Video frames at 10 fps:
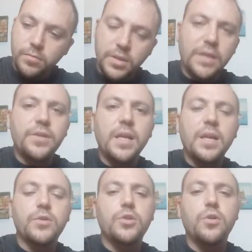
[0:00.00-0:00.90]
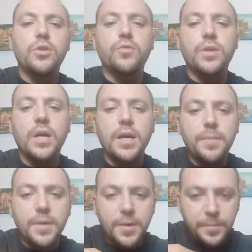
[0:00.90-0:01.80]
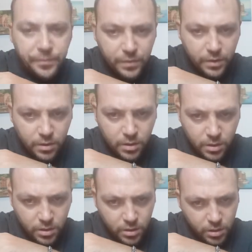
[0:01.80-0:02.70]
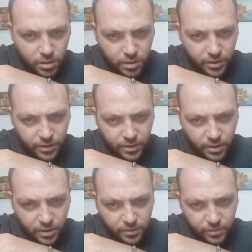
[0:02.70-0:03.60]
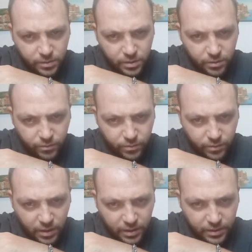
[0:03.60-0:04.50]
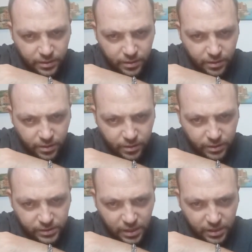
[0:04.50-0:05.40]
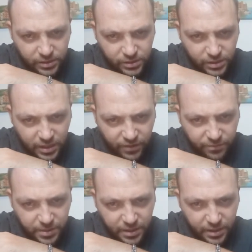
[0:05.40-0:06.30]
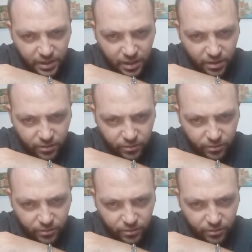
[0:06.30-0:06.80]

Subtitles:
the other night I was talking to a guy about Ron Arasaki, saying I've been in a